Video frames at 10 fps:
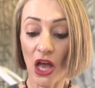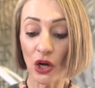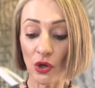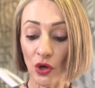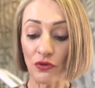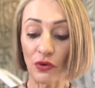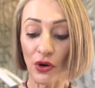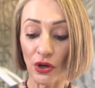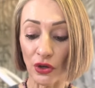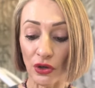Look for
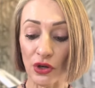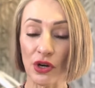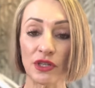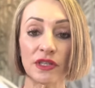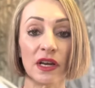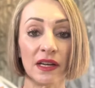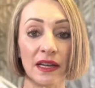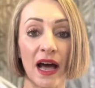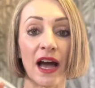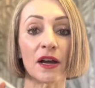a good
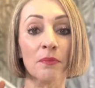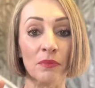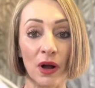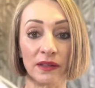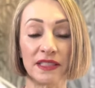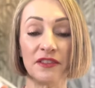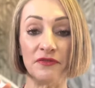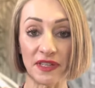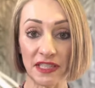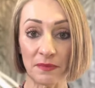like
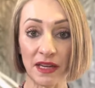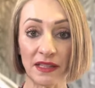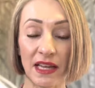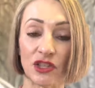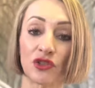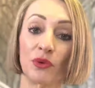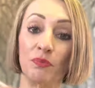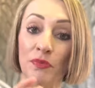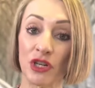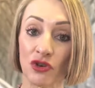multivitamin that's got
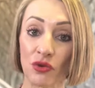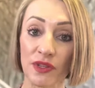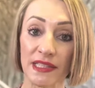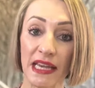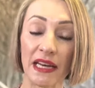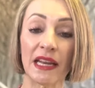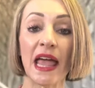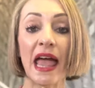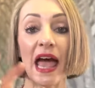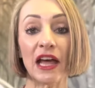minerals in
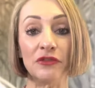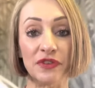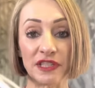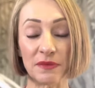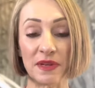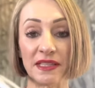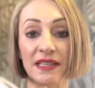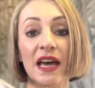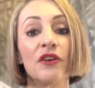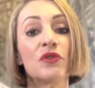and vitamins
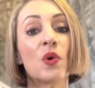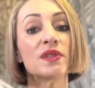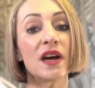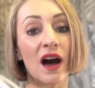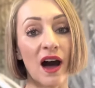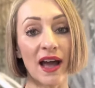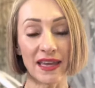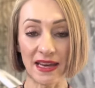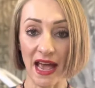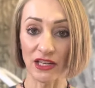and of course high
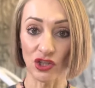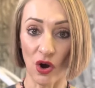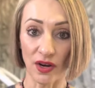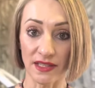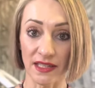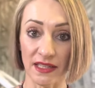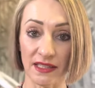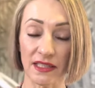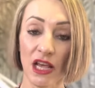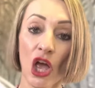in
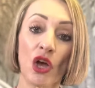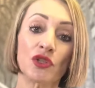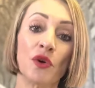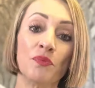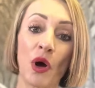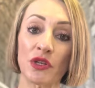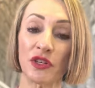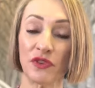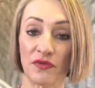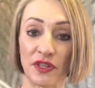antioxidants. So most
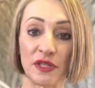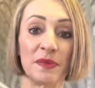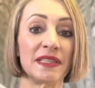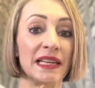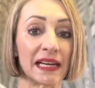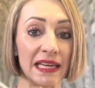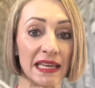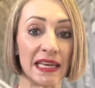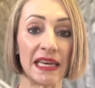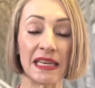of your vitamins like
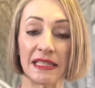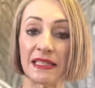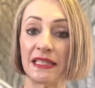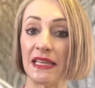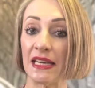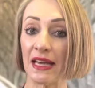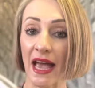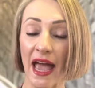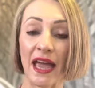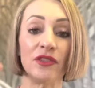E, C,
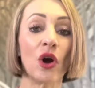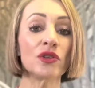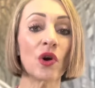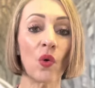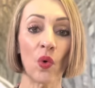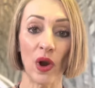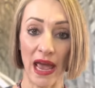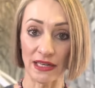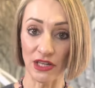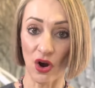A, those are all
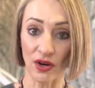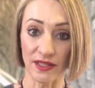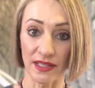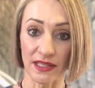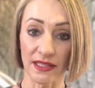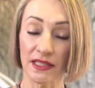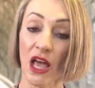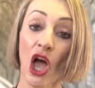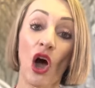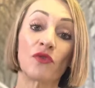antioxidants.
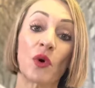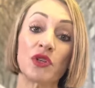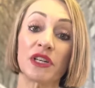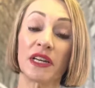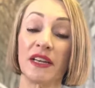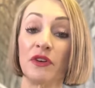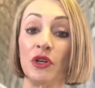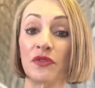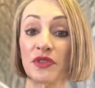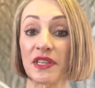Of course, you can even
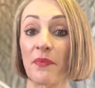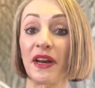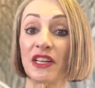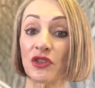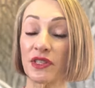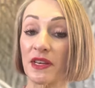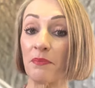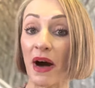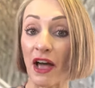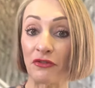look for something that's got some
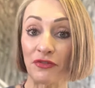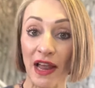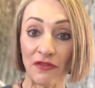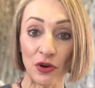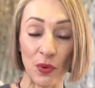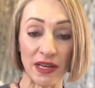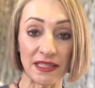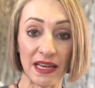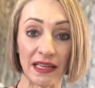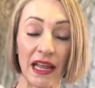bioflavonoids
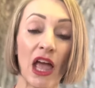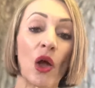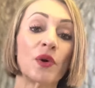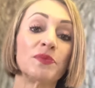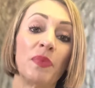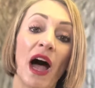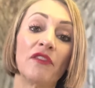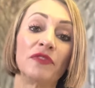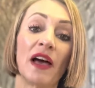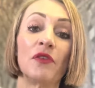in because
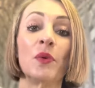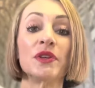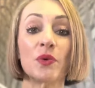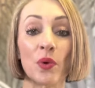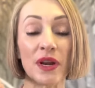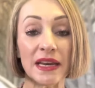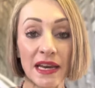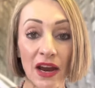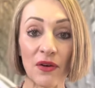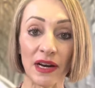bioflavonoids
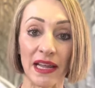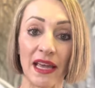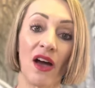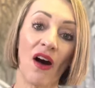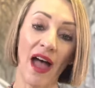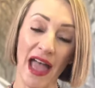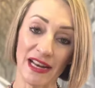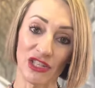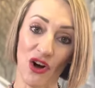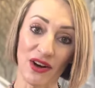ordinarily are
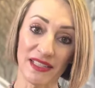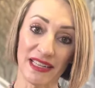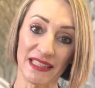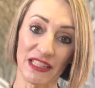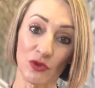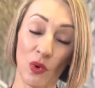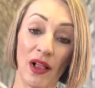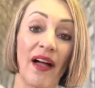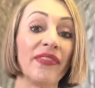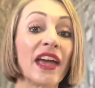antioxidants as well
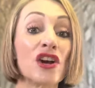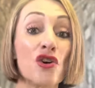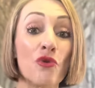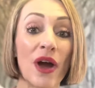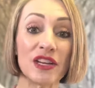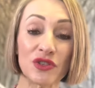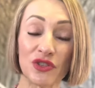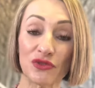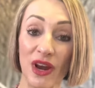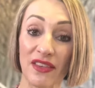and they're great to
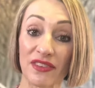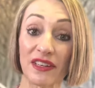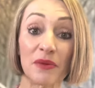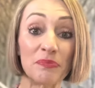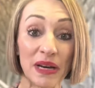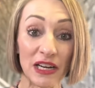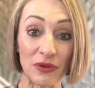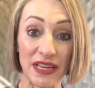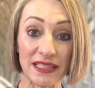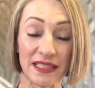strengthen
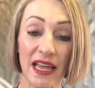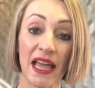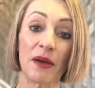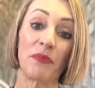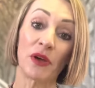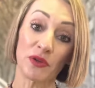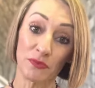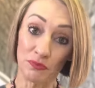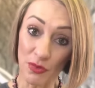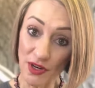capillaries
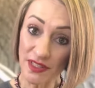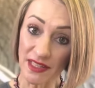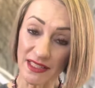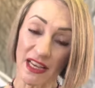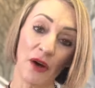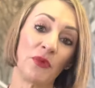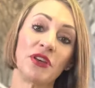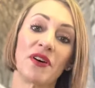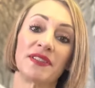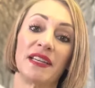because most of the time when you
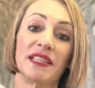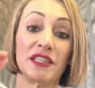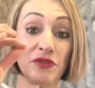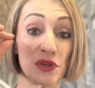are sensitive, you